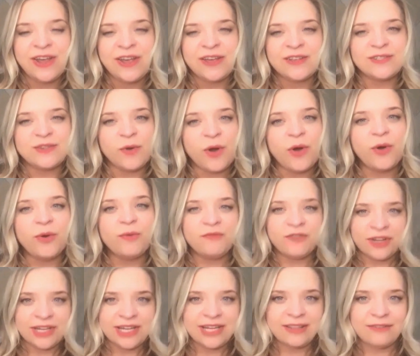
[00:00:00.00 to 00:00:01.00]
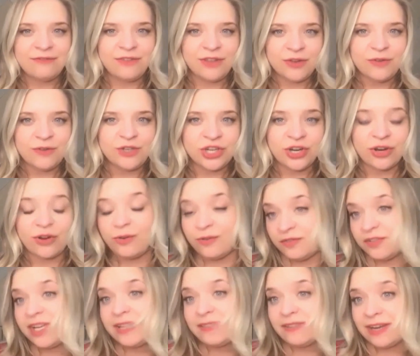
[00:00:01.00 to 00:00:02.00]
So hopefully in the future,
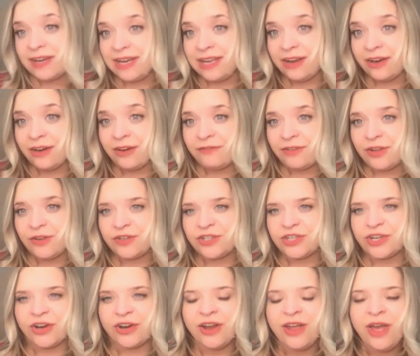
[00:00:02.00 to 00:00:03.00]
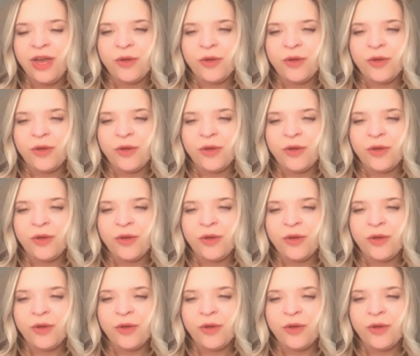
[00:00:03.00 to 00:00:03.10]
hopefully in the near future,